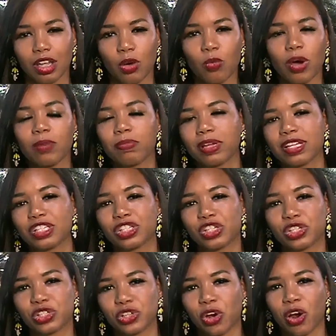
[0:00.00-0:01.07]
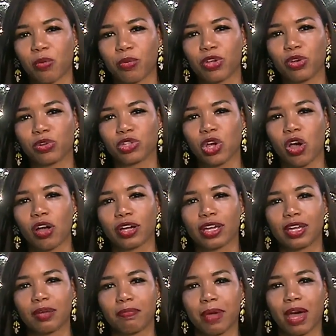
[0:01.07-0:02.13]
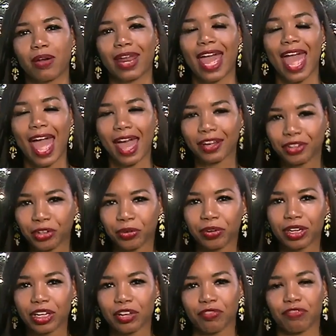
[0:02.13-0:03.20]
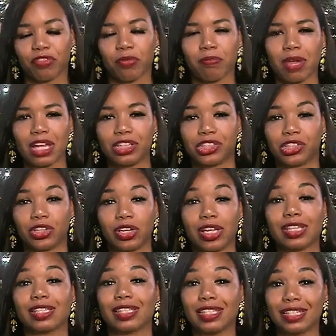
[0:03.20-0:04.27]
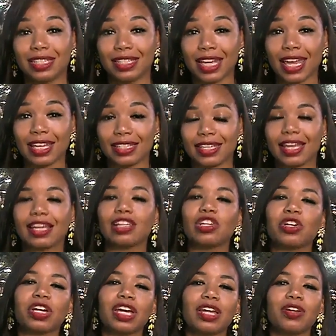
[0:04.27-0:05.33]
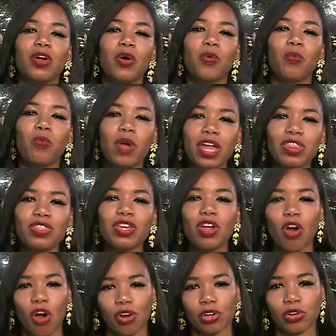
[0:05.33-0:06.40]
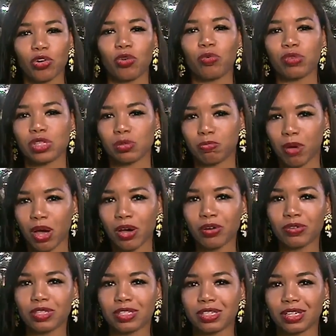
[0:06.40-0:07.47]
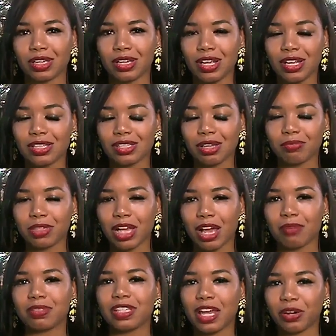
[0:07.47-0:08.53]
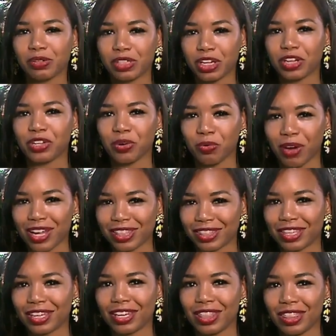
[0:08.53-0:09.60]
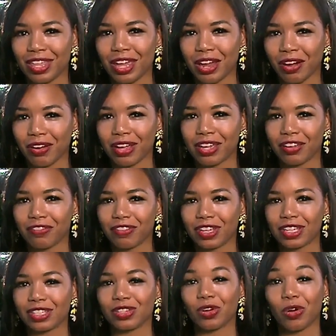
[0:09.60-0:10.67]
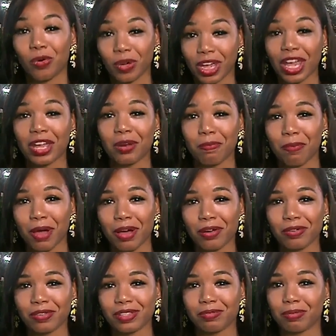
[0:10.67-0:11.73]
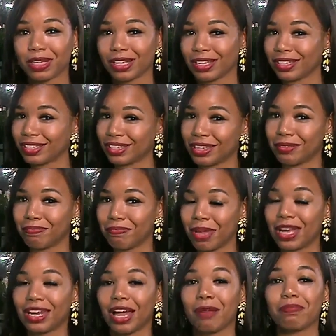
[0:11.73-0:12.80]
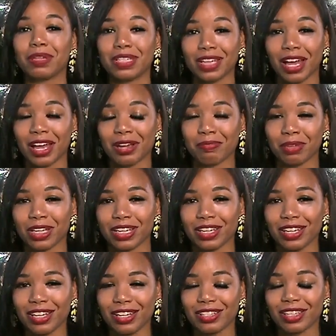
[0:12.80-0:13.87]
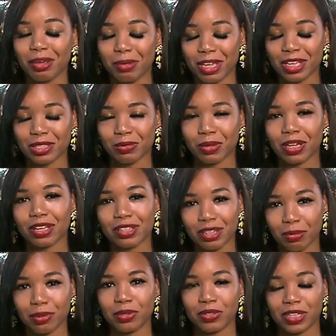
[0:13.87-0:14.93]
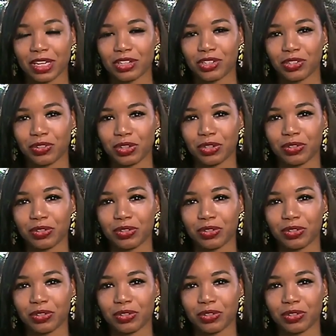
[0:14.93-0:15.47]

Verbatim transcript: Now, one place to start when you're talking about accurate information is the date. Take a look at when the article was posted. Sometimes that'll tell you right then and there if it's okay to post because it may not be timely. Tammy Eswick, WDSU